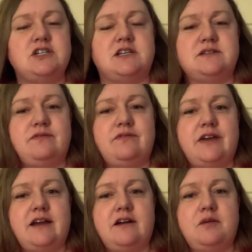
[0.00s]
she has a
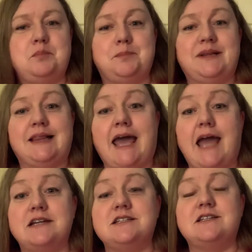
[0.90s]
fair
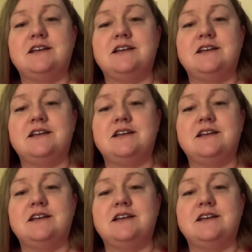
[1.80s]
plait.